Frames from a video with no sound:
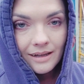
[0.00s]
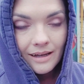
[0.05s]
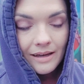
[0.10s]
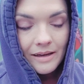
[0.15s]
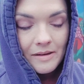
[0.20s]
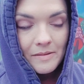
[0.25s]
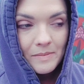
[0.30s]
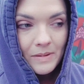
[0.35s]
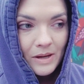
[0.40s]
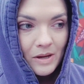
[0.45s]

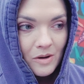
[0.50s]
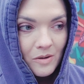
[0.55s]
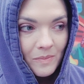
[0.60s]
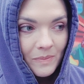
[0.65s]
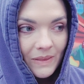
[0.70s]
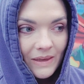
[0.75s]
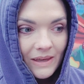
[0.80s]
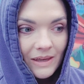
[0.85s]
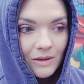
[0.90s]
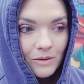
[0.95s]
I hope
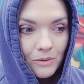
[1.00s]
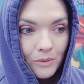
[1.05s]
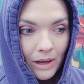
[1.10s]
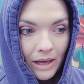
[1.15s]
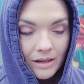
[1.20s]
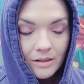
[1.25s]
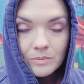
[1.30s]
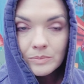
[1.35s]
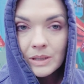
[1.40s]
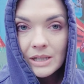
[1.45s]
that you
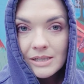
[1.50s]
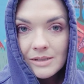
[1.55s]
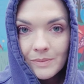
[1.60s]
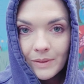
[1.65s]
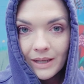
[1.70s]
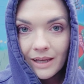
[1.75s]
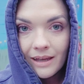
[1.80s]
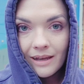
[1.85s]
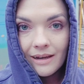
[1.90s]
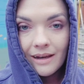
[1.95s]
had a blessed
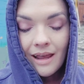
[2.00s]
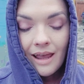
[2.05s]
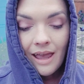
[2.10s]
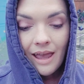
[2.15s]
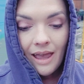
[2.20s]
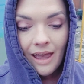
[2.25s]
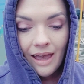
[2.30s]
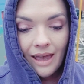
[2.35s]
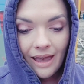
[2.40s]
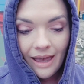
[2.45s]
weekend
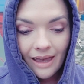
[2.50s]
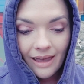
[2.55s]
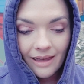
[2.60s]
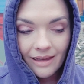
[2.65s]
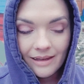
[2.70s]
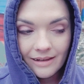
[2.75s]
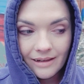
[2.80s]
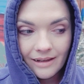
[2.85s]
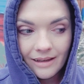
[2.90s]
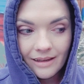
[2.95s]

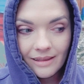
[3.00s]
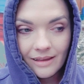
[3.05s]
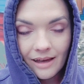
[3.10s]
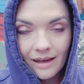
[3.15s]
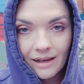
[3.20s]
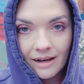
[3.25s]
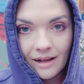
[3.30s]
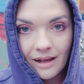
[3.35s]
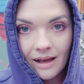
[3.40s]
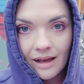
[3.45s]
and
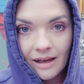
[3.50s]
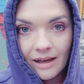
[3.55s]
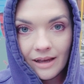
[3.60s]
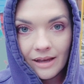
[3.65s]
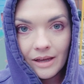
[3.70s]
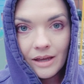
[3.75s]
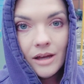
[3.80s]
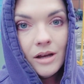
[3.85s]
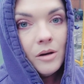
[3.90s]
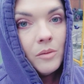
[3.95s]
that
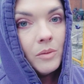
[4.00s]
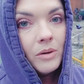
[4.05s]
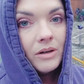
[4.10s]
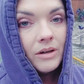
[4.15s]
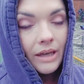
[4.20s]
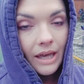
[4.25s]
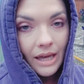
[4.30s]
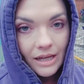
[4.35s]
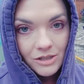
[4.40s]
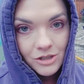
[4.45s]
I will
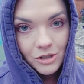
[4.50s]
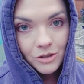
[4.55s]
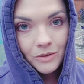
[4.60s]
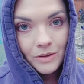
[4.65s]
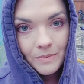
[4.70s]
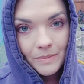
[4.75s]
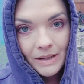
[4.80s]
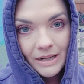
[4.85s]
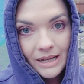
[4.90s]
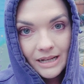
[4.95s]
catch you
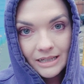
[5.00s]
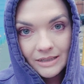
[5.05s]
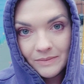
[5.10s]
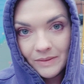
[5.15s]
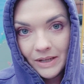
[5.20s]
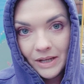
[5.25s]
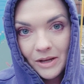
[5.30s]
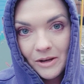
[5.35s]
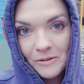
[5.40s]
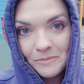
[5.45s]
in my next
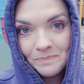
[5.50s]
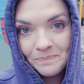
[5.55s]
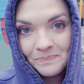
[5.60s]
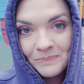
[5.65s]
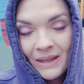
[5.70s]
video.